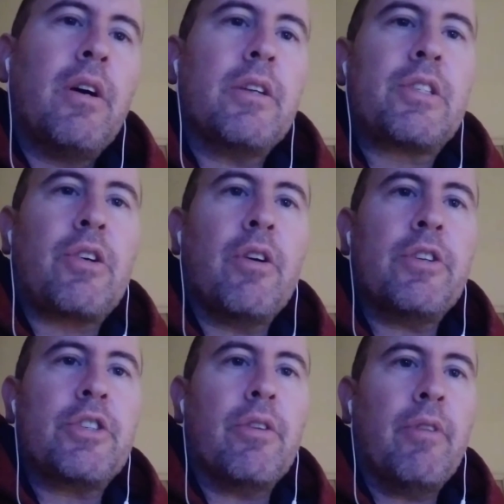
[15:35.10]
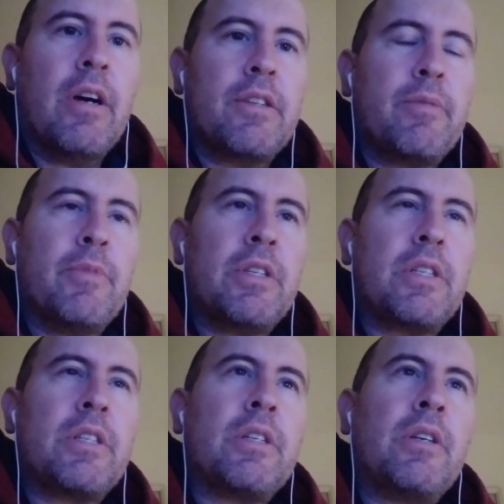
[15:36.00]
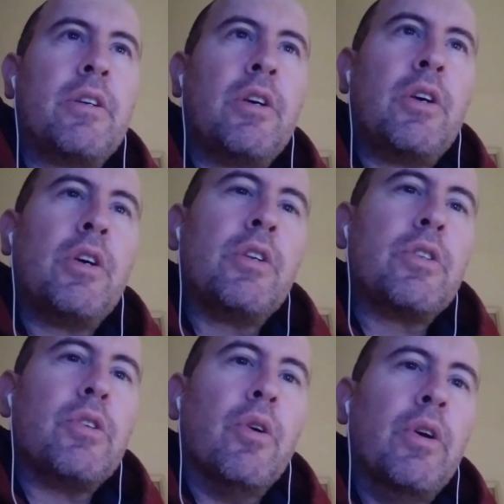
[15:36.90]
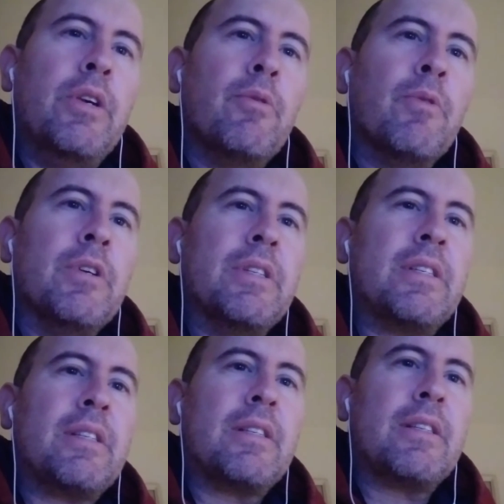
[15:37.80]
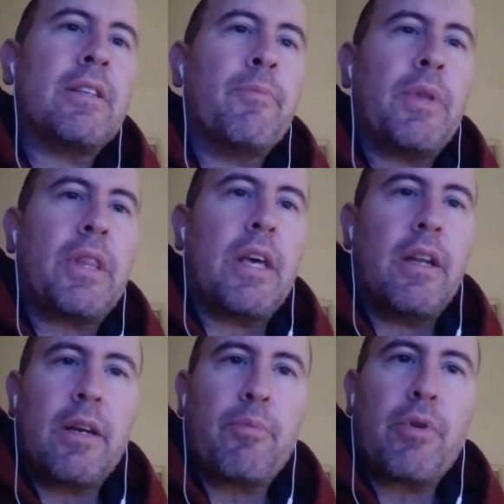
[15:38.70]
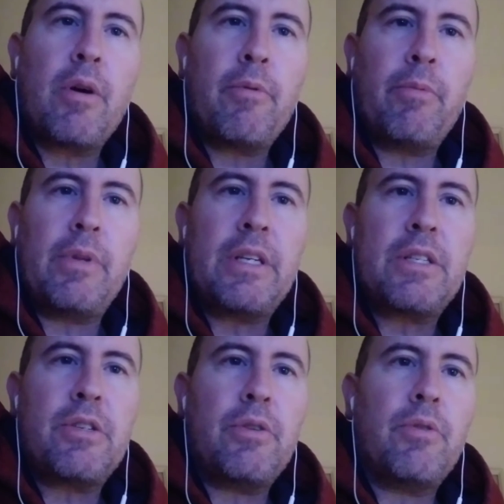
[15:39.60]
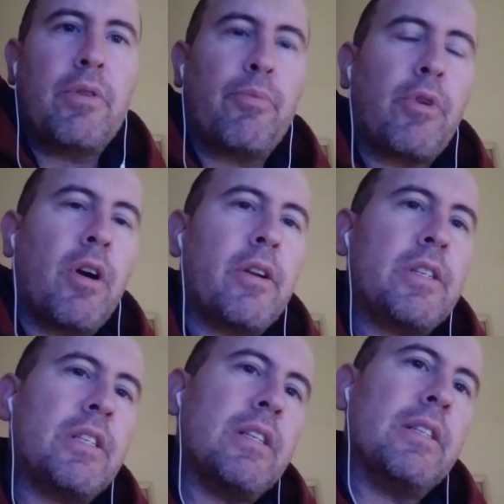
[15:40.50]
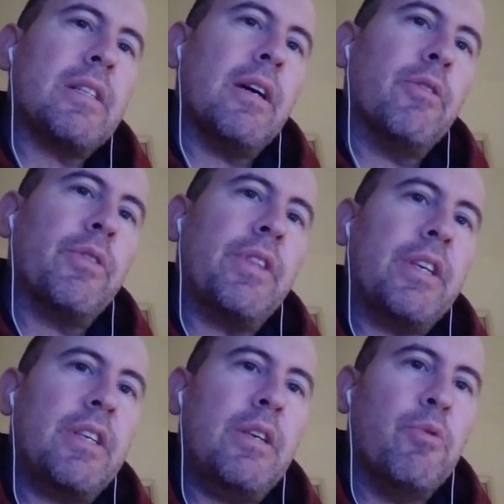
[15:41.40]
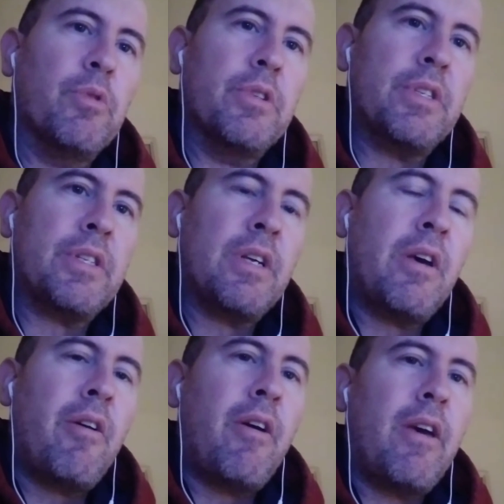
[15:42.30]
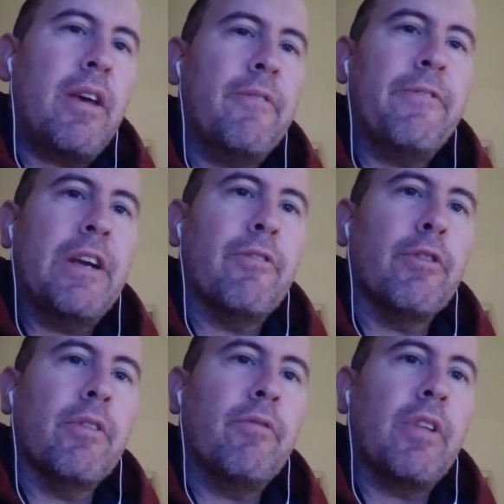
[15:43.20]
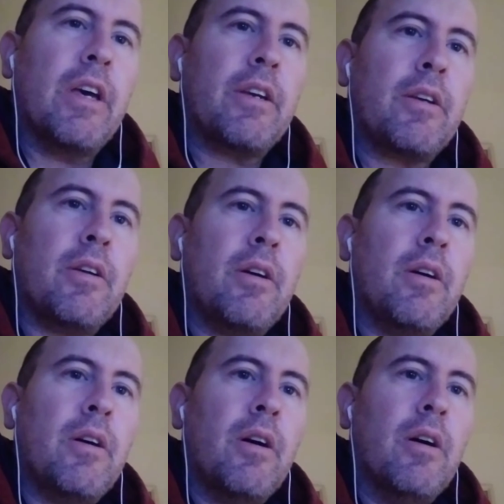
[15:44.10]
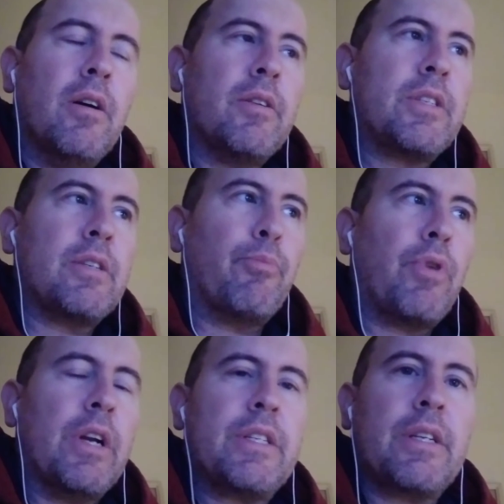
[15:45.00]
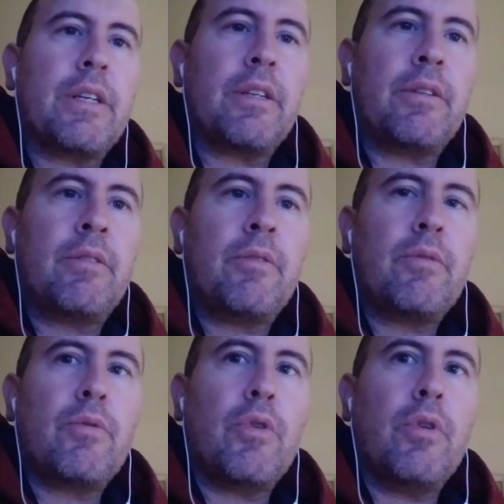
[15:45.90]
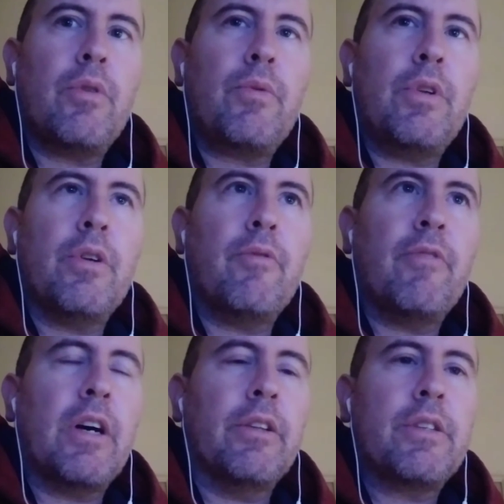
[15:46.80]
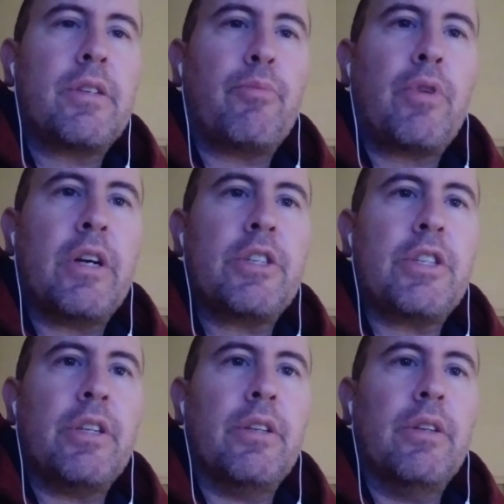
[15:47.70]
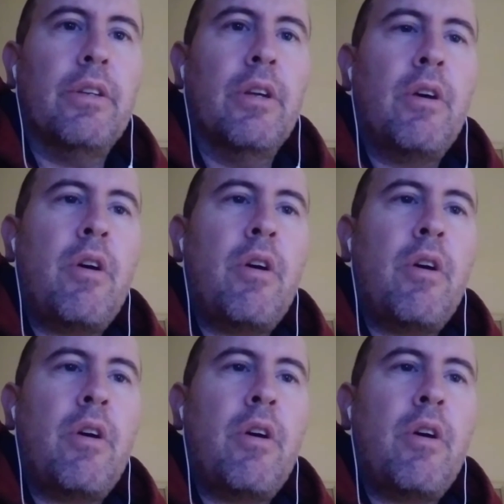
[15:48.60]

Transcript: a Scottish Erasmus. So he was sympathetic probably to the Protestants. I don't think he was in favor of like suppressing, violent suppression,